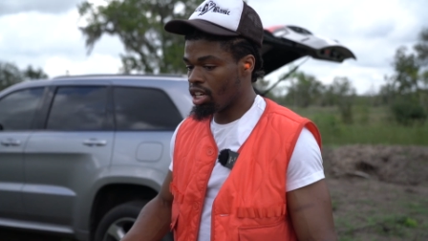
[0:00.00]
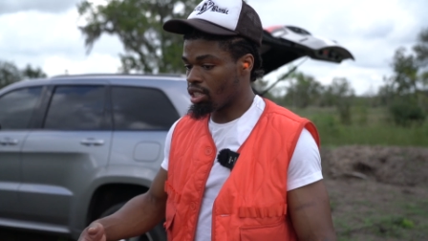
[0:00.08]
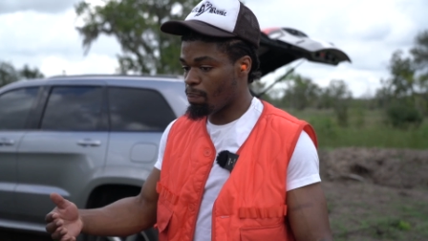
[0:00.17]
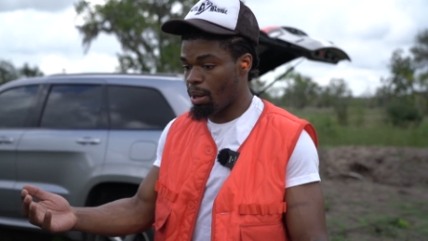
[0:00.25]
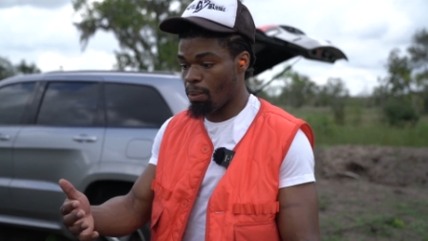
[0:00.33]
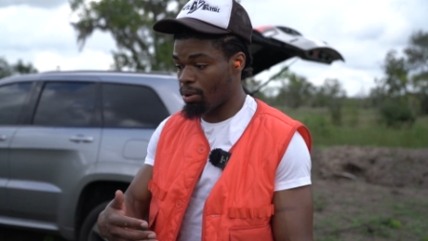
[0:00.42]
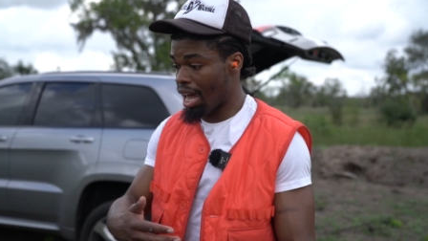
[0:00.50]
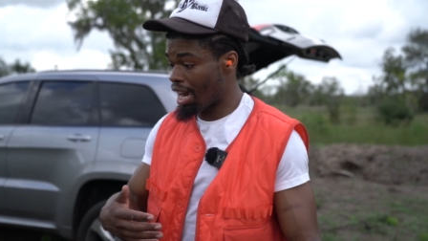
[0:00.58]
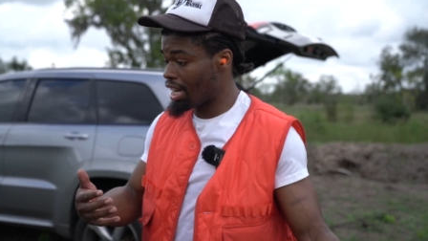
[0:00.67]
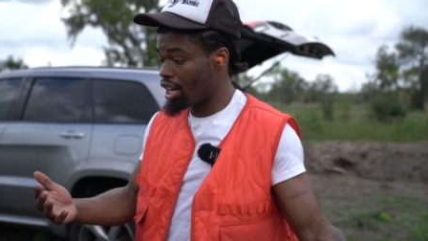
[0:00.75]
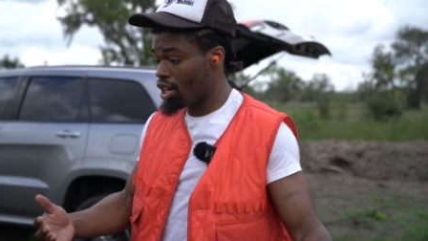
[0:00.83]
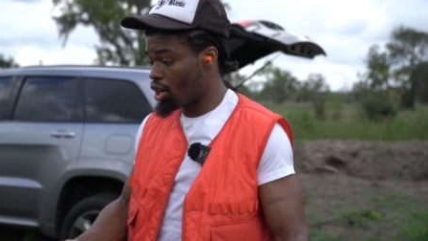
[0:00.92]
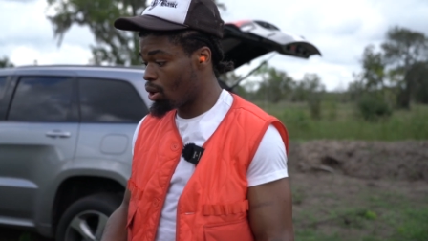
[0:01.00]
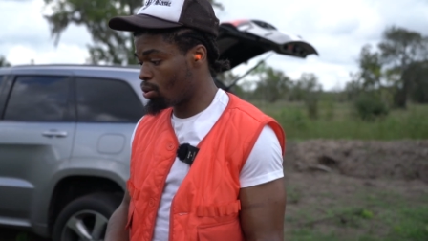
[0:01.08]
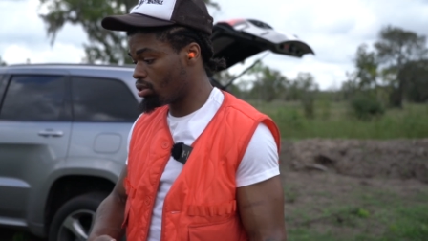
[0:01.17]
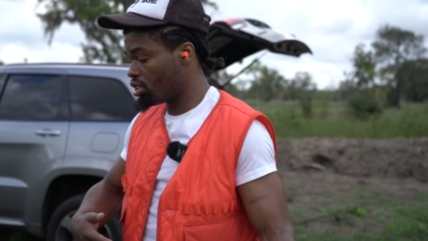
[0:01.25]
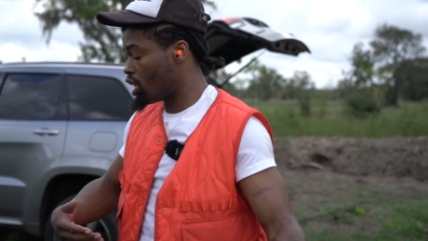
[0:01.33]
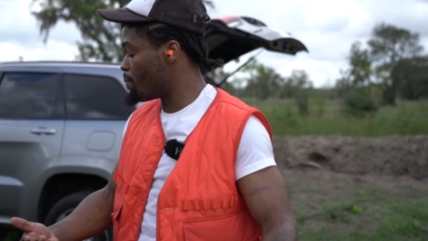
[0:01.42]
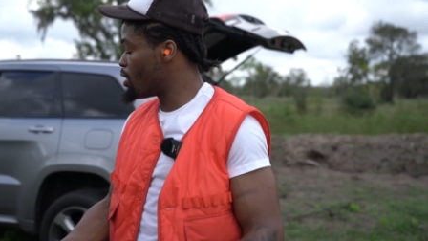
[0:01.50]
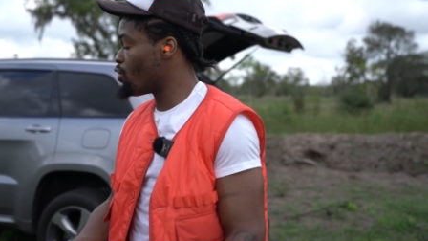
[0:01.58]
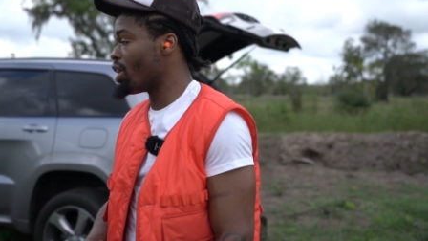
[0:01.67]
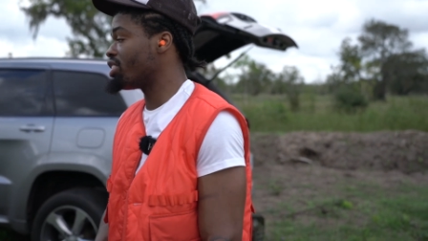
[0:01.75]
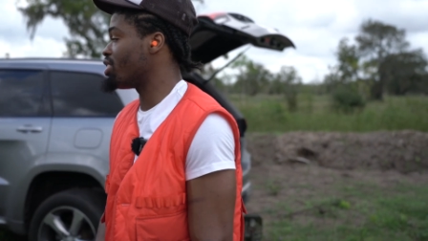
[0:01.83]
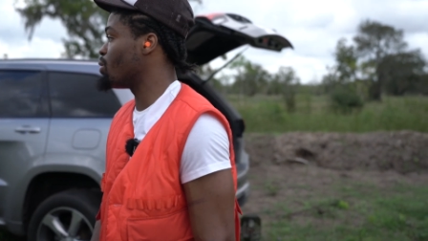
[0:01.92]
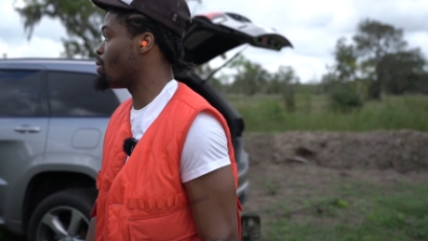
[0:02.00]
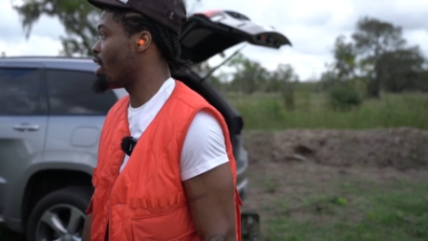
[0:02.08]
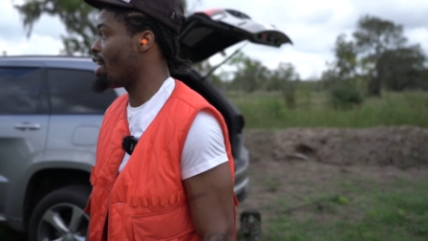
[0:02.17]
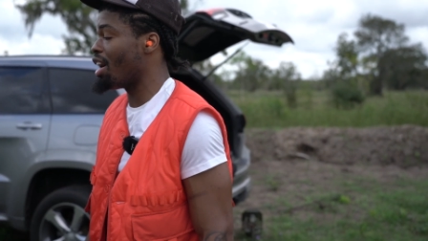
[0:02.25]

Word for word: Some people that I didn't know took me the rest of the way.